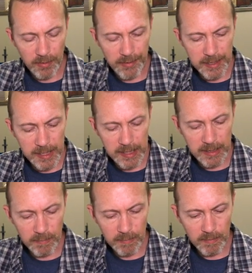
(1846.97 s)
the
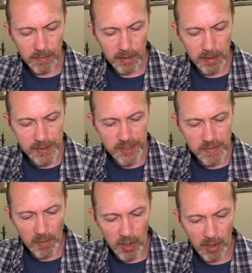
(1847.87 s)

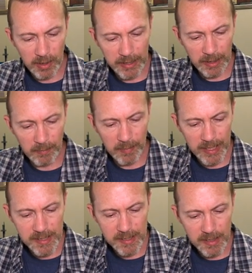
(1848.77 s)
small little
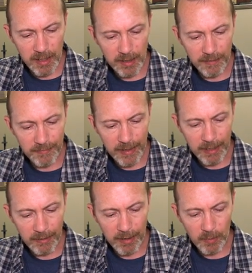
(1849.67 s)
bits of
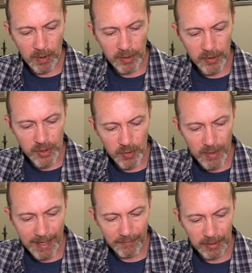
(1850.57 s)
area where you do
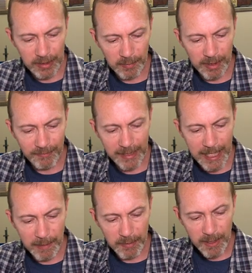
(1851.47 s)
have a little bit of
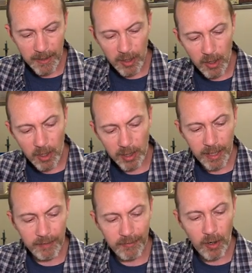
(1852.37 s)
gap are kind
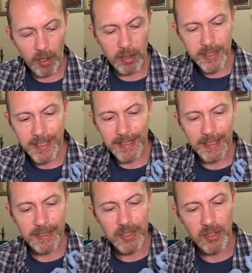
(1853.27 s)
of hard to
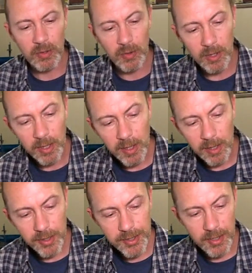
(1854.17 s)
get to.
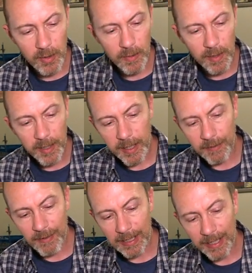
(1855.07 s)
So if
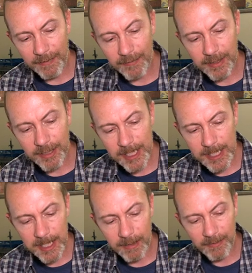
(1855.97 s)
I left this
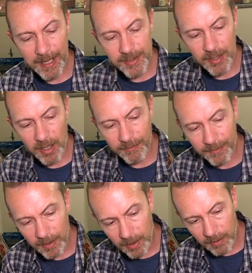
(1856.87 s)
set of heads off
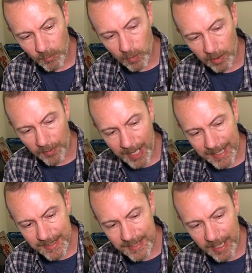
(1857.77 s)
where that
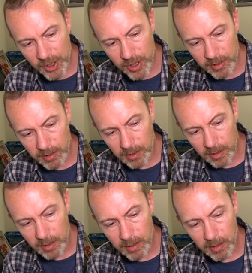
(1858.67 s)
section
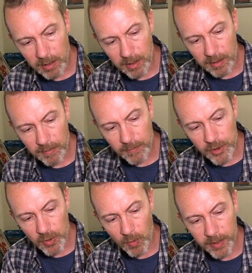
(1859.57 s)

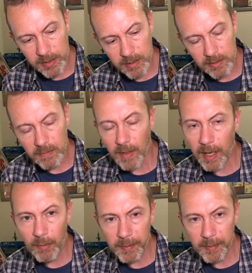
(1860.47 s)
joined, I would